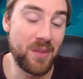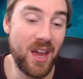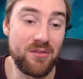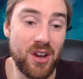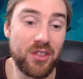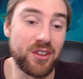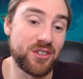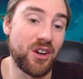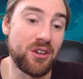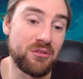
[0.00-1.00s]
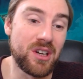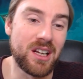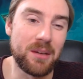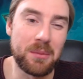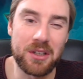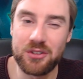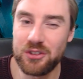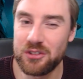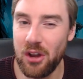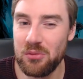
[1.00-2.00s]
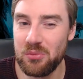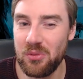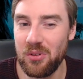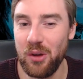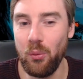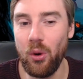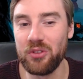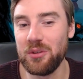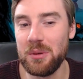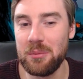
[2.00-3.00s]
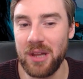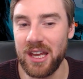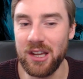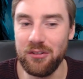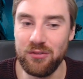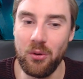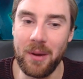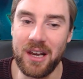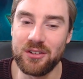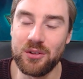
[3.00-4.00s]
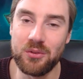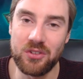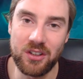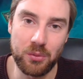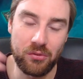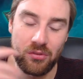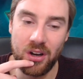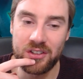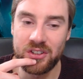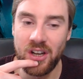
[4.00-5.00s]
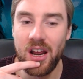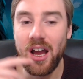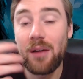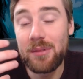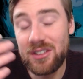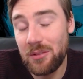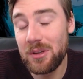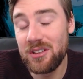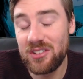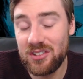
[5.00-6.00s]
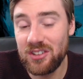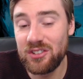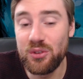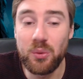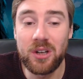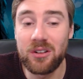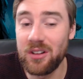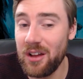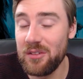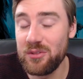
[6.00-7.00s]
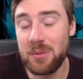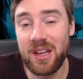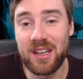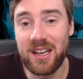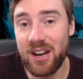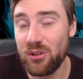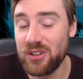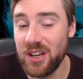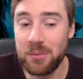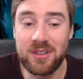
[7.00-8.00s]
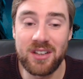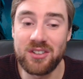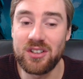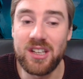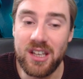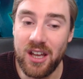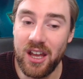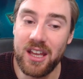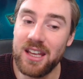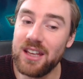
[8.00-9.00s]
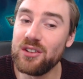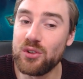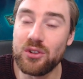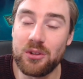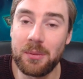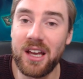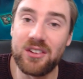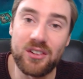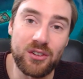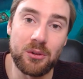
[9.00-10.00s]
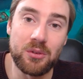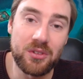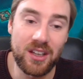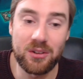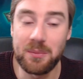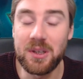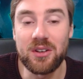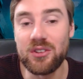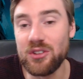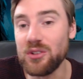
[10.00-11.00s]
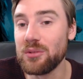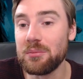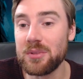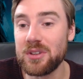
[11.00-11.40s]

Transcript: every other turn, really, because you don't want to be playing a 4 mana 2/6 with Rush. I mean, in some instances you will. If you're playing an aggro deck, potentially it is good to play as a 2/6 because you can